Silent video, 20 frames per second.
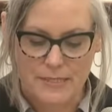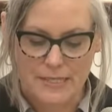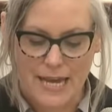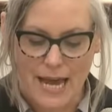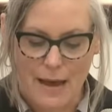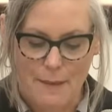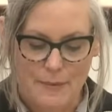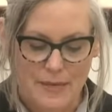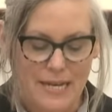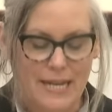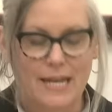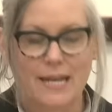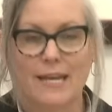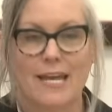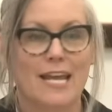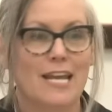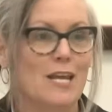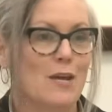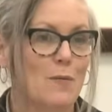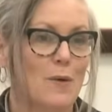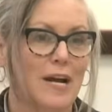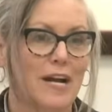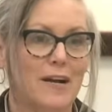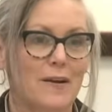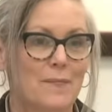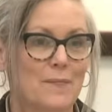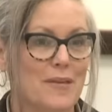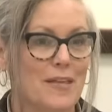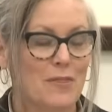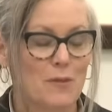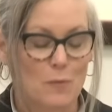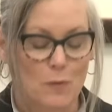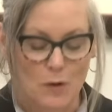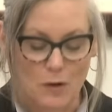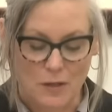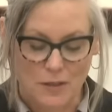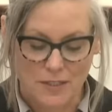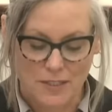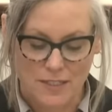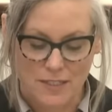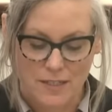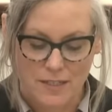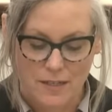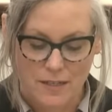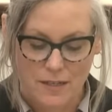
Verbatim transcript: happening anywhere in the world.